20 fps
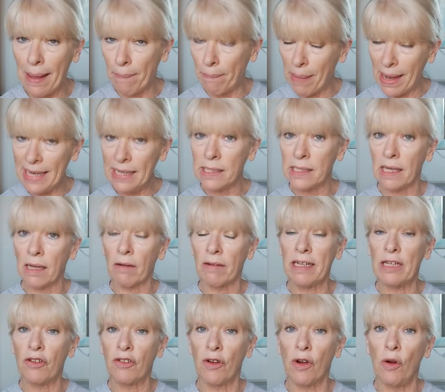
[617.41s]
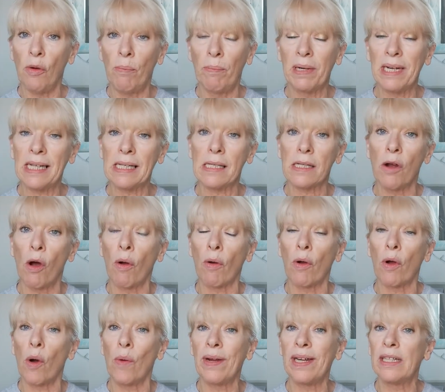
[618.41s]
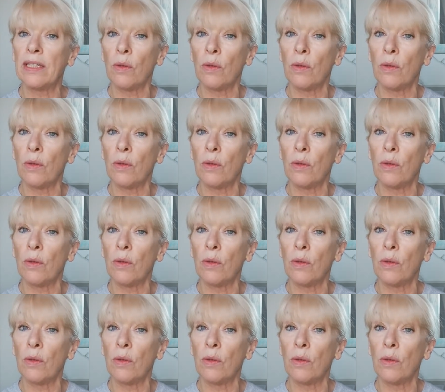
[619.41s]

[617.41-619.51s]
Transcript: basically true, but it's not going